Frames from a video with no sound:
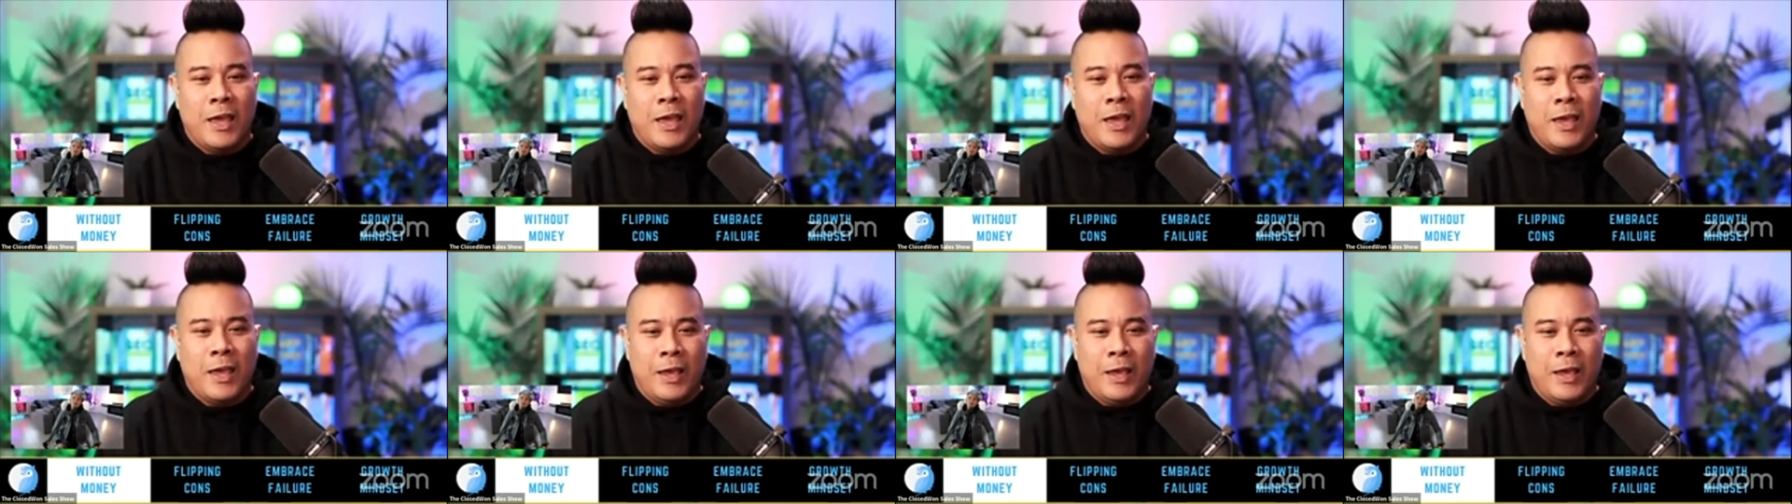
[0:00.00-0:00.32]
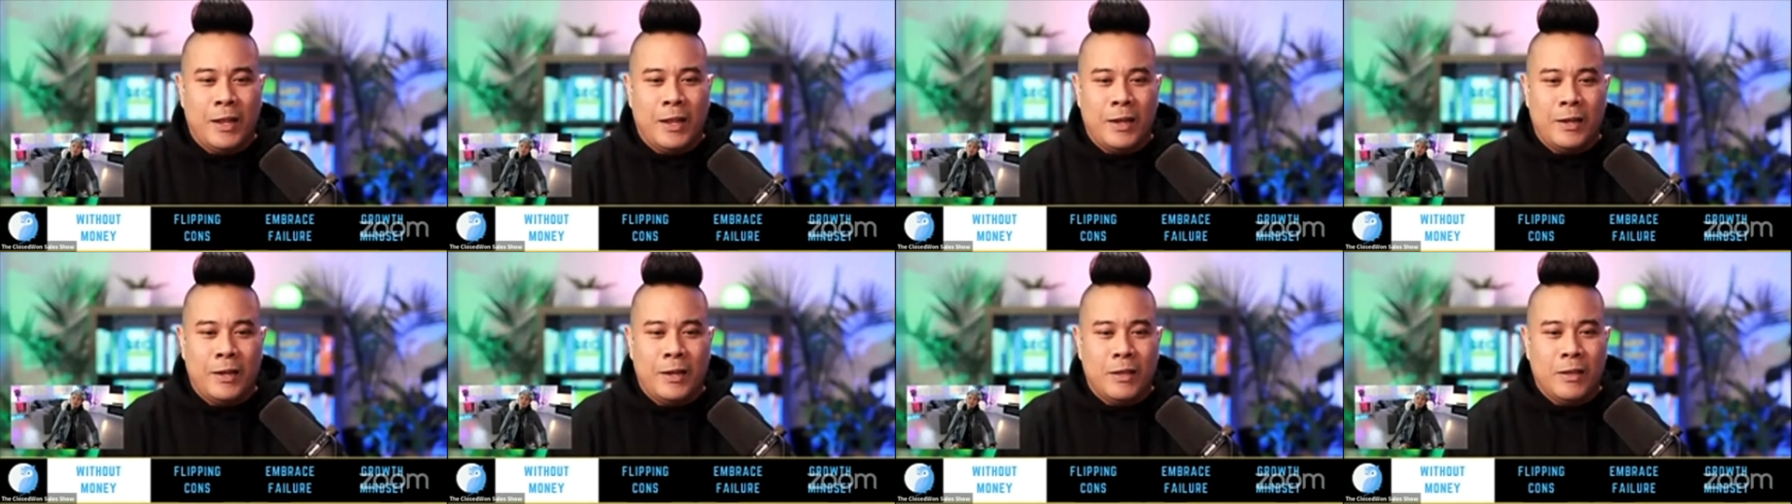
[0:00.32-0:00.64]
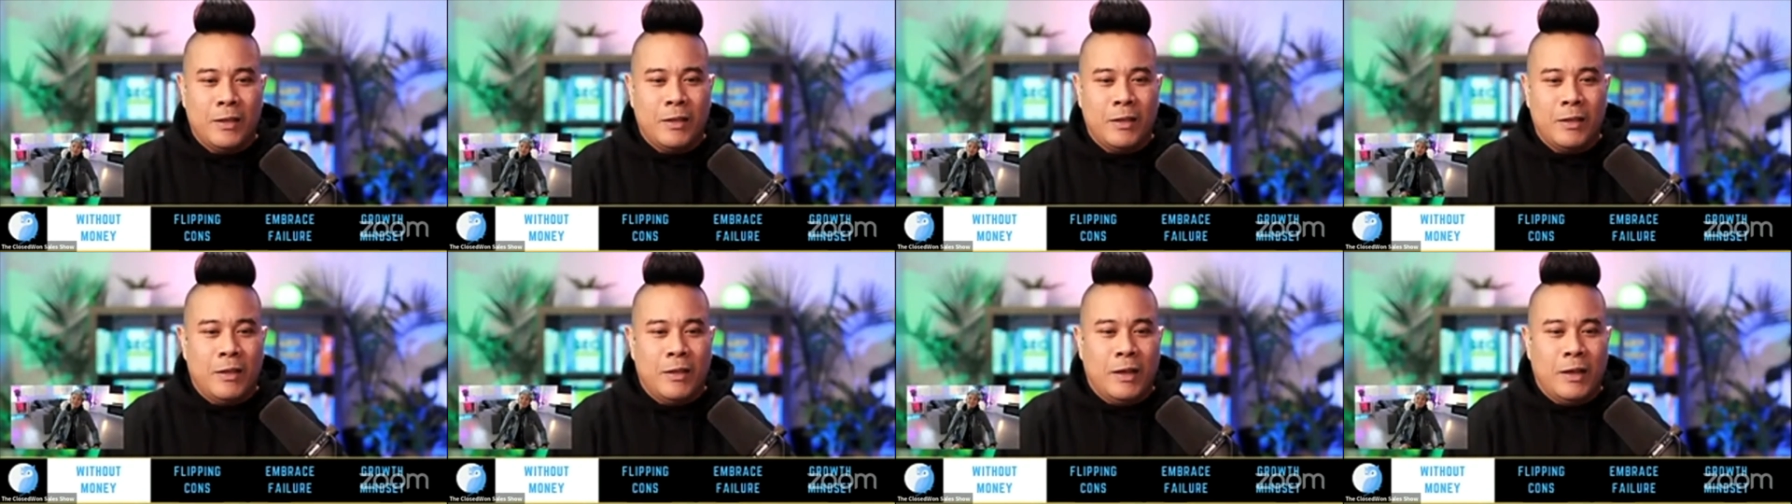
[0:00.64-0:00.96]
And
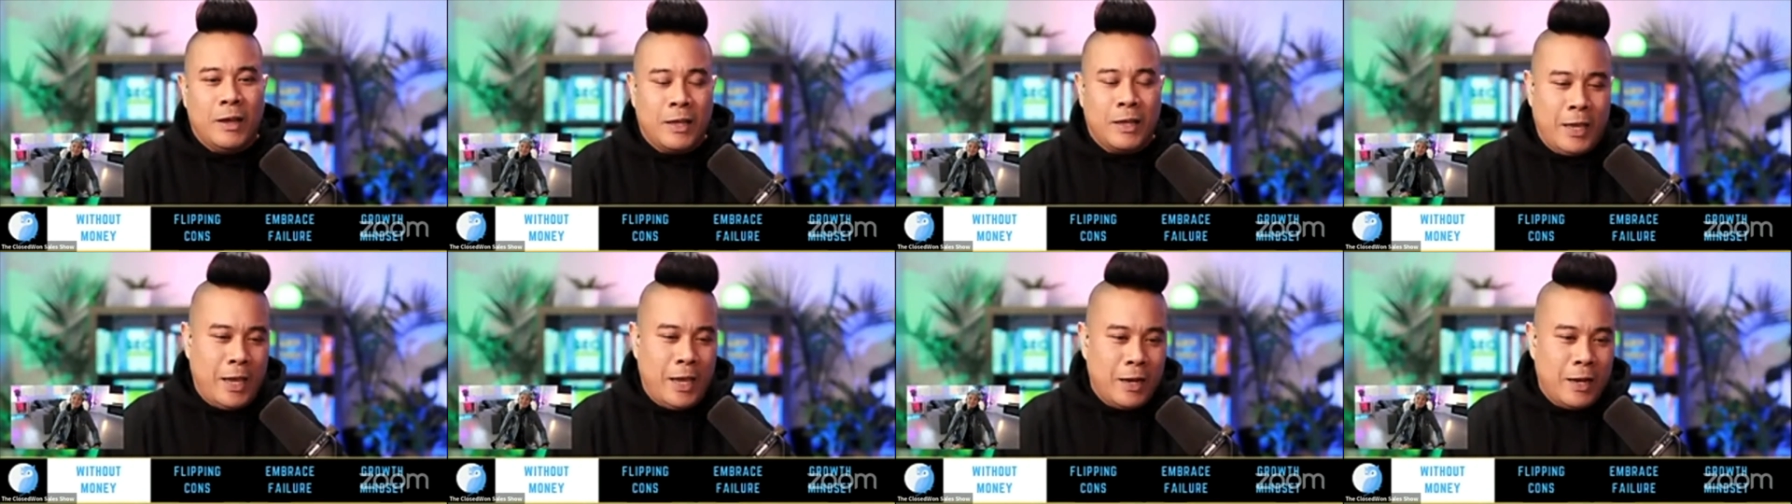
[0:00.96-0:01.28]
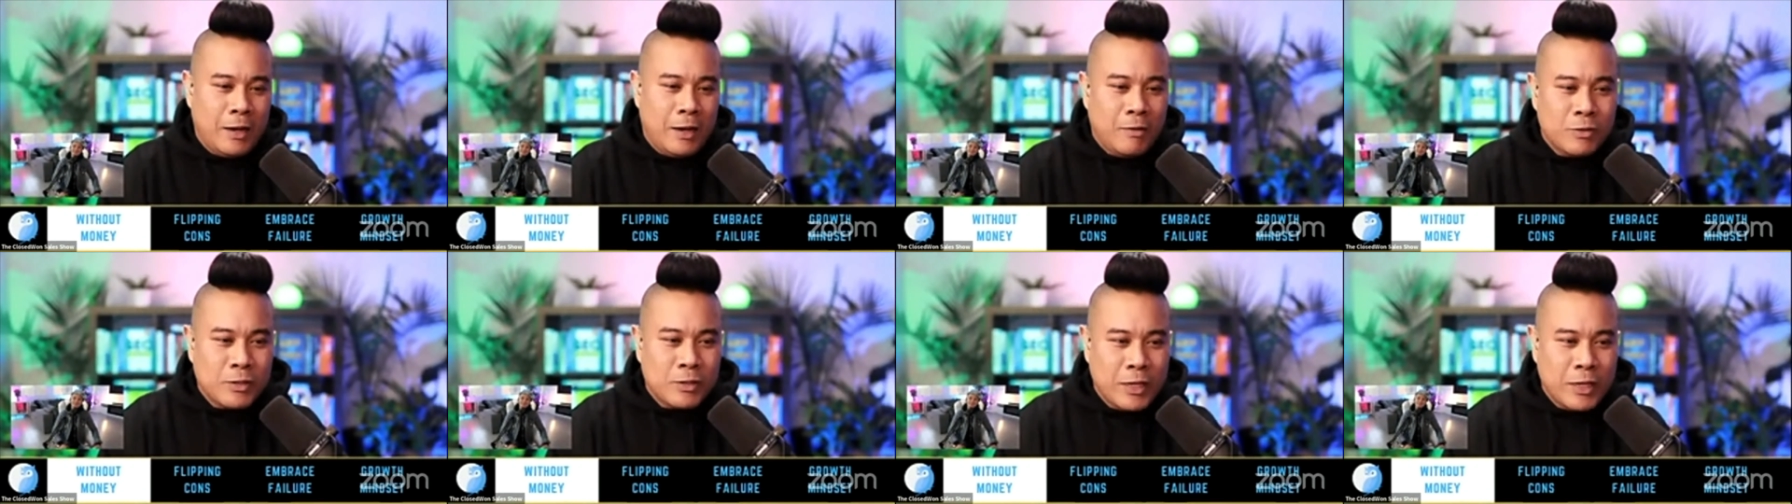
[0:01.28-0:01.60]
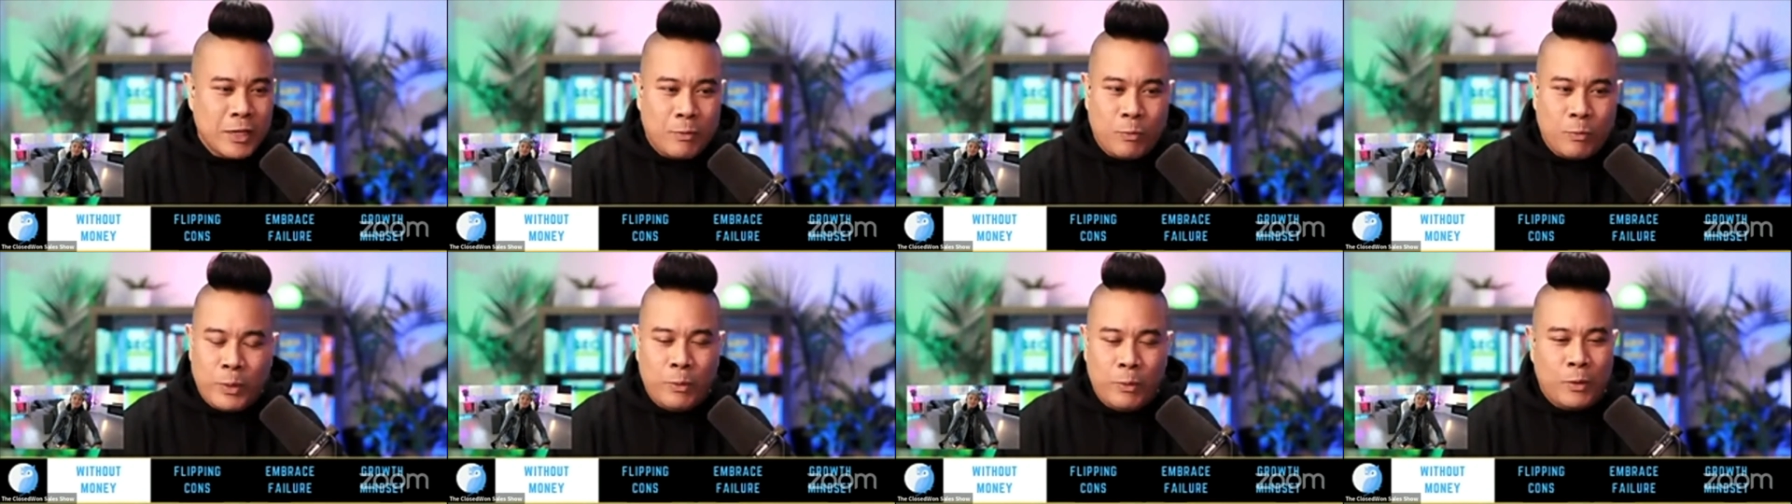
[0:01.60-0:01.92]
again, it was like